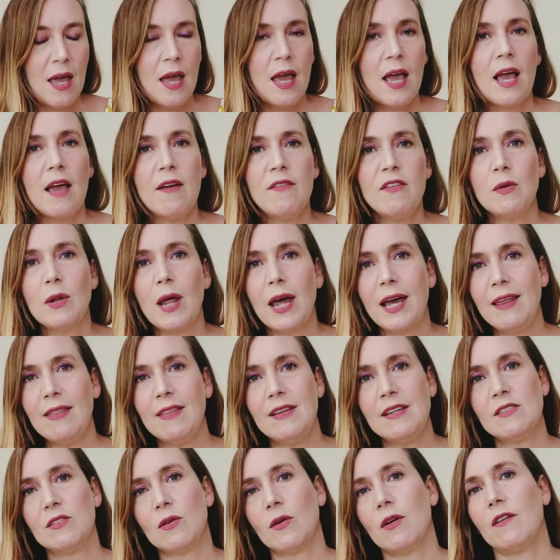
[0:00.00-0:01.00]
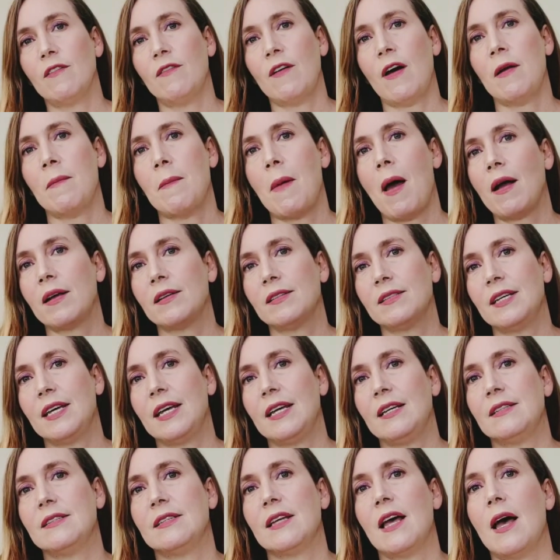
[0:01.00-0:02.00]
If you like these sort of
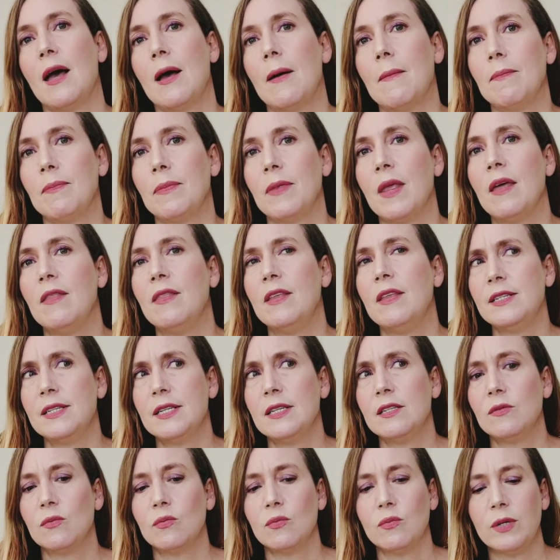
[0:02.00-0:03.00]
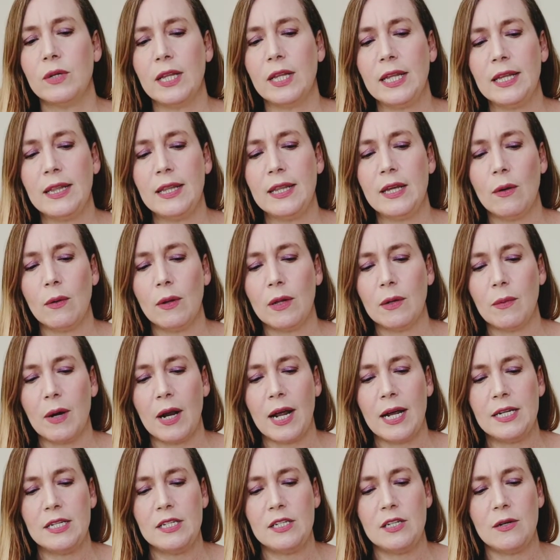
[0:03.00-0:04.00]
unboxings, this is really the only one
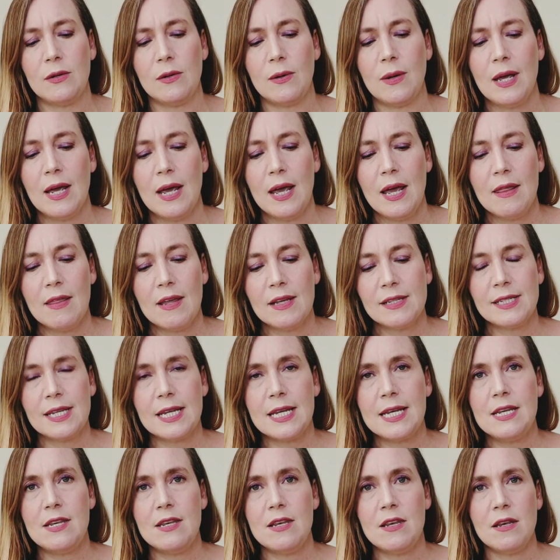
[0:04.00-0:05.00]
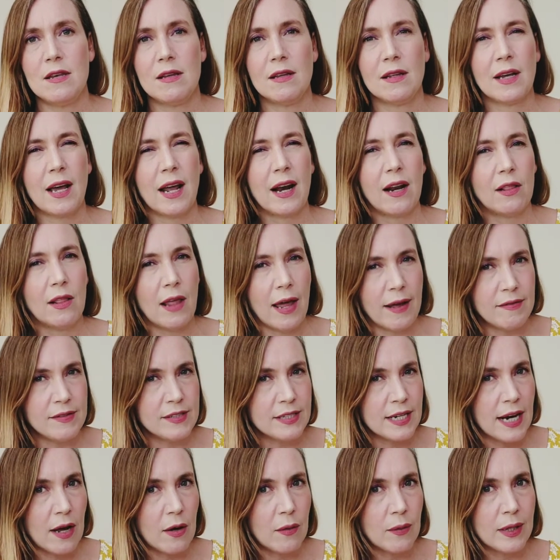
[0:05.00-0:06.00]
I do that's kind of
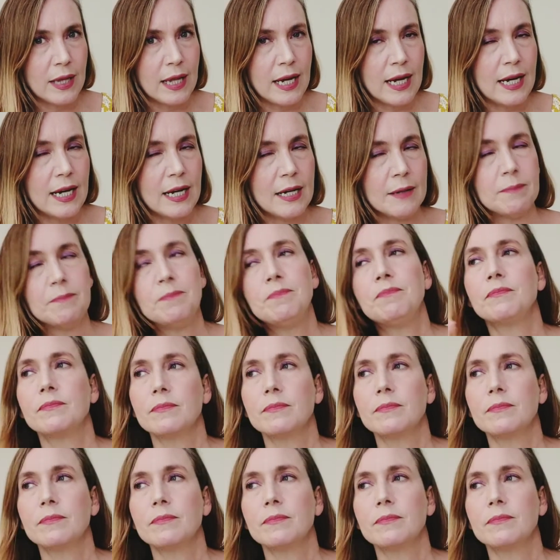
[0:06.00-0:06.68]
lifestyle related.